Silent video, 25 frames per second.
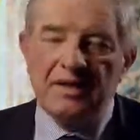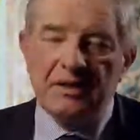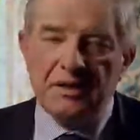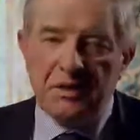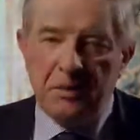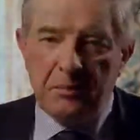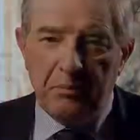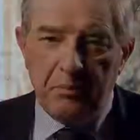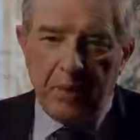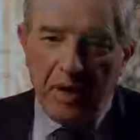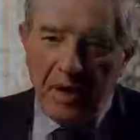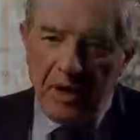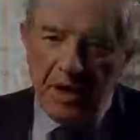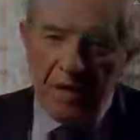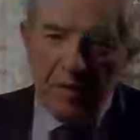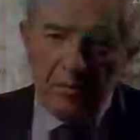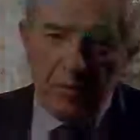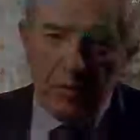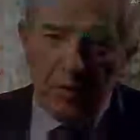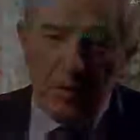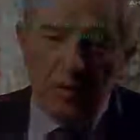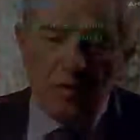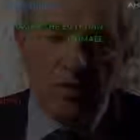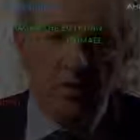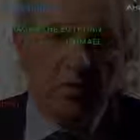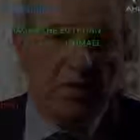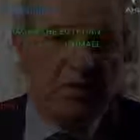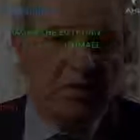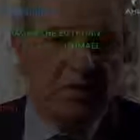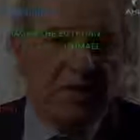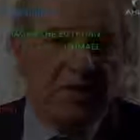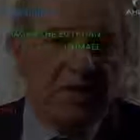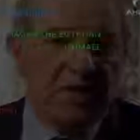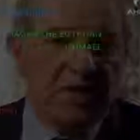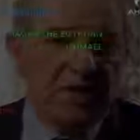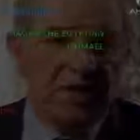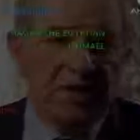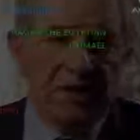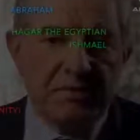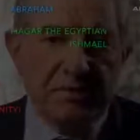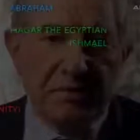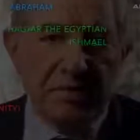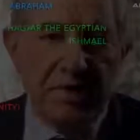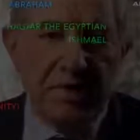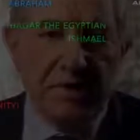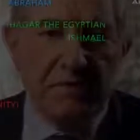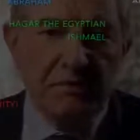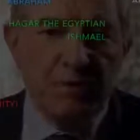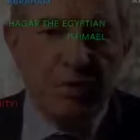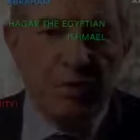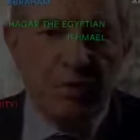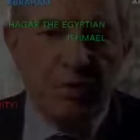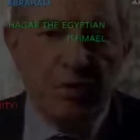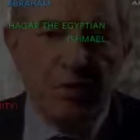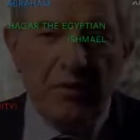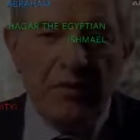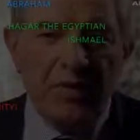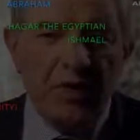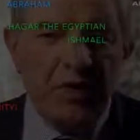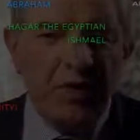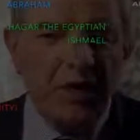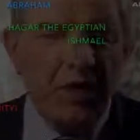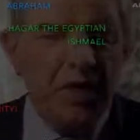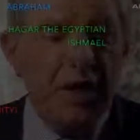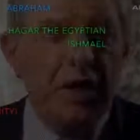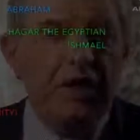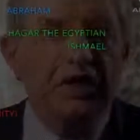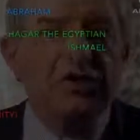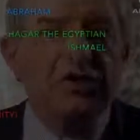The Bible calls these people the